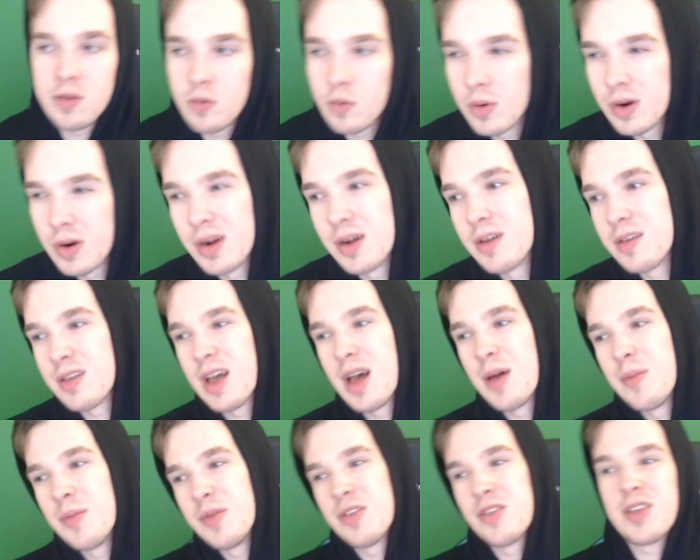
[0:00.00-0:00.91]
whereas
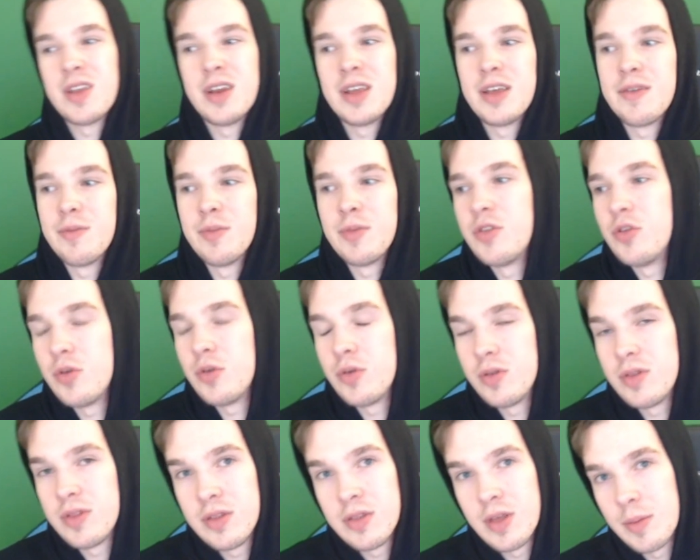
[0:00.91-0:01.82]
I'm just going to give them
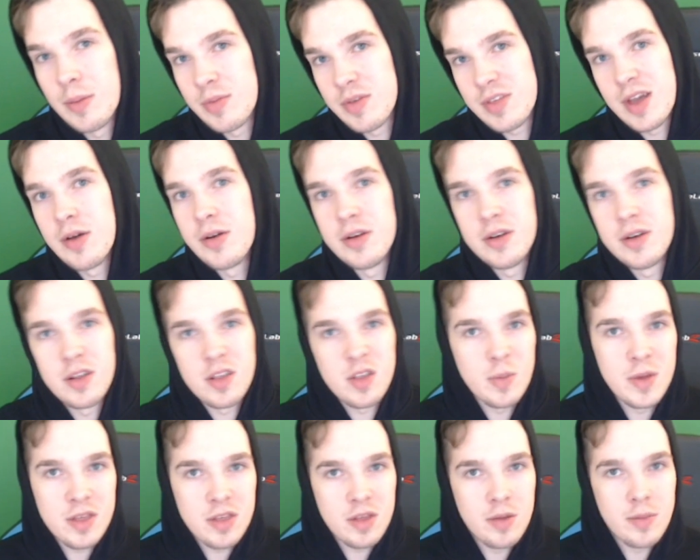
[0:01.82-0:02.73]
2 thumbs down and
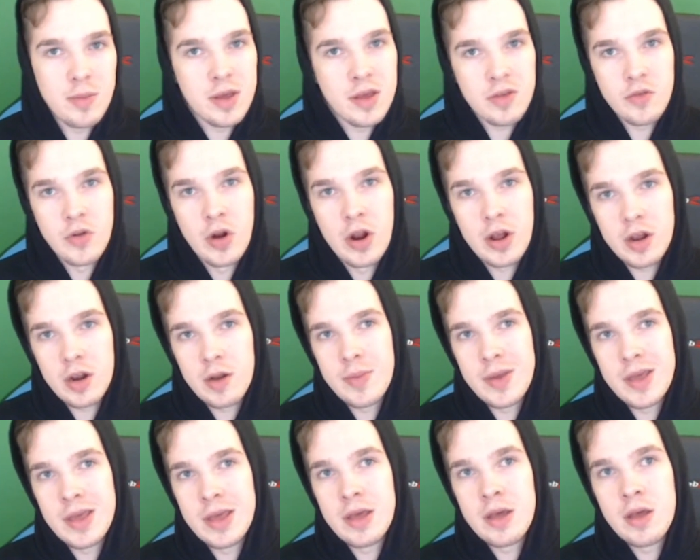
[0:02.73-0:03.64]
dismiss them because they're not going to
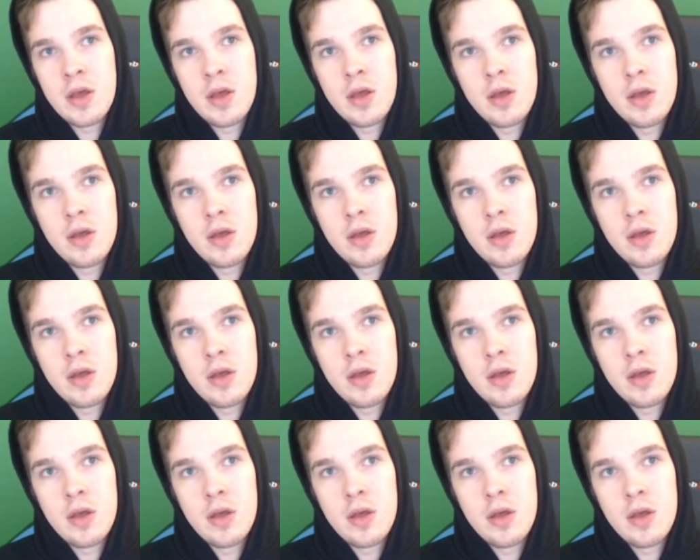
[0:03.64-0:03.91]
be